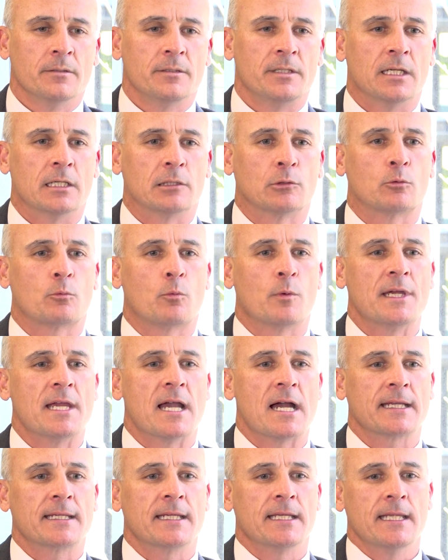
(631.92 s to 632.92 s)
Yeah, look, we
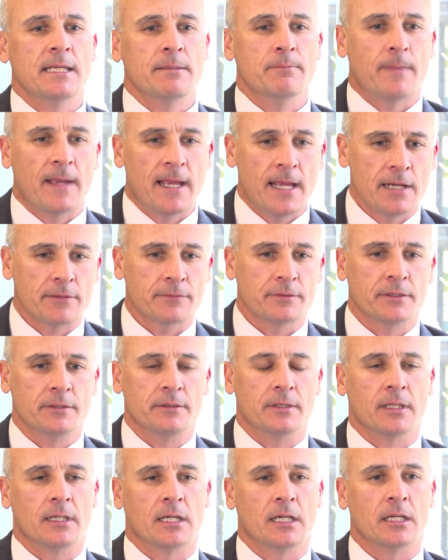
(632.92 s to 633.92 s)
are getting
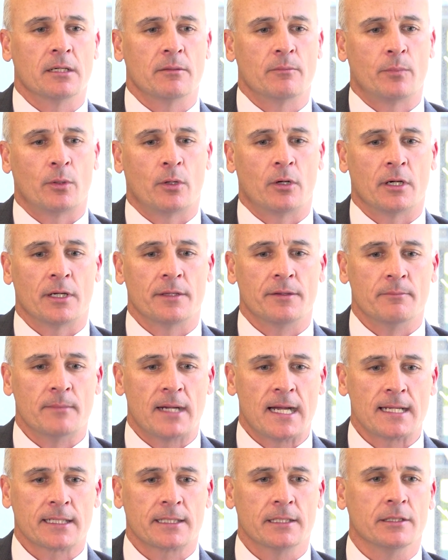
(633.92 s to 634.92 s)
pounded by the
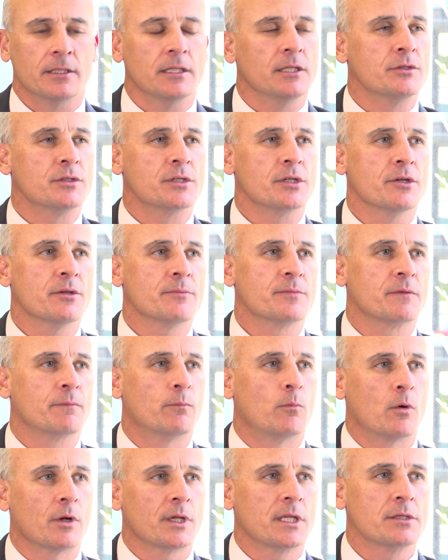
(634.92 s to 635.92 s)
market in terms
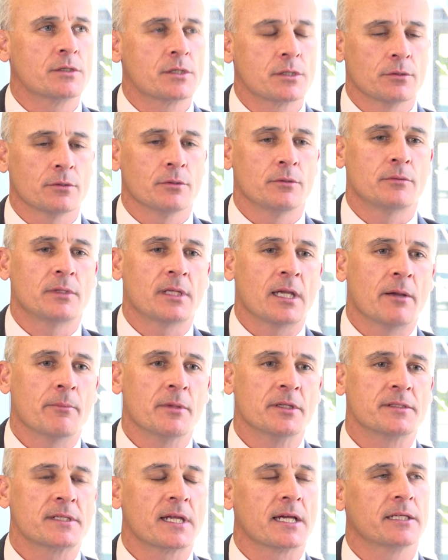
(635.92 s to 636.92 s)
of wanting to
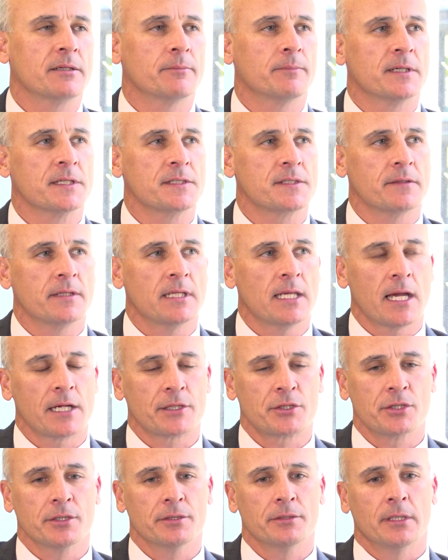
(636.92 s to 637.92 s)
come and take a piece of the
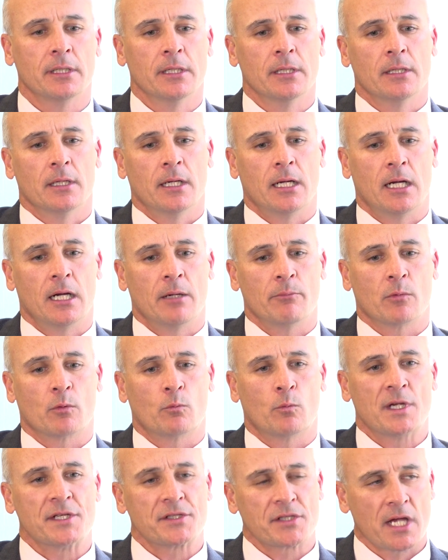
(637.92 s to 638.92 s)
action.
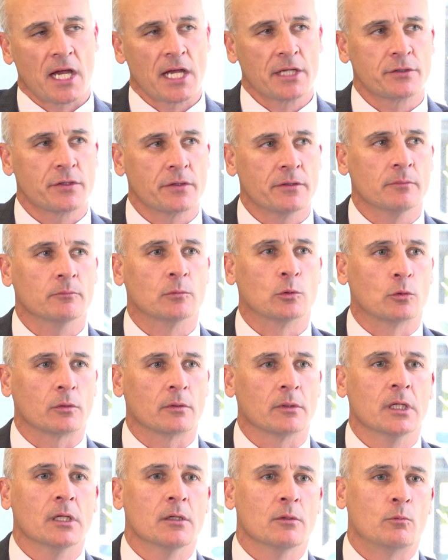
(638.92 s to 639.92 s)
We're saying to them,
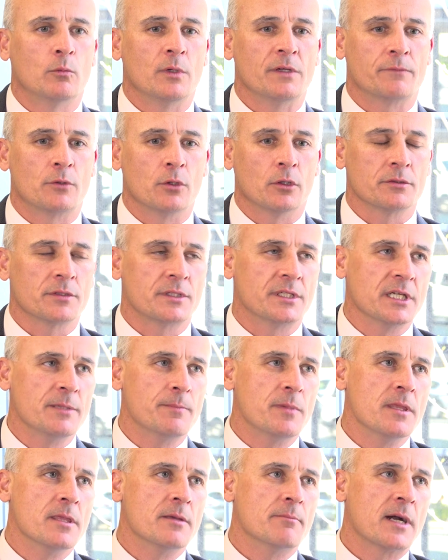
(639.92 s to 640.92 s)
look, we've got
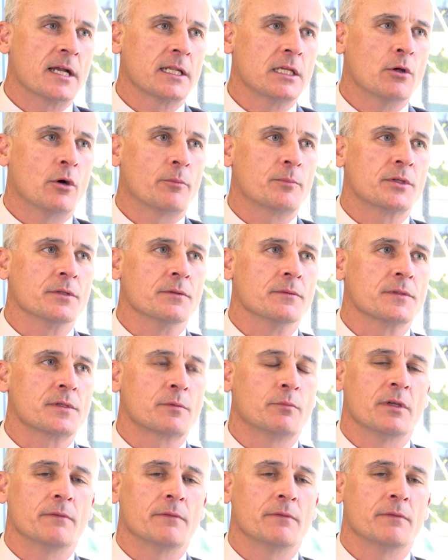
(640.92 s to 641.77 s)
deep in the money options.